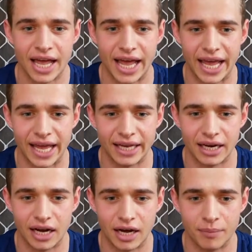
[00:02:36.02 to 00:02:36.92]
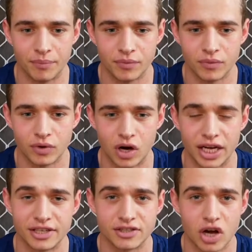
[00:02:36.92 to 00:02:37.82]
and I
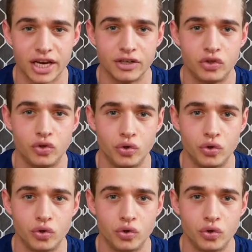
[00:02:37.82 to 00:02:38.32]
decided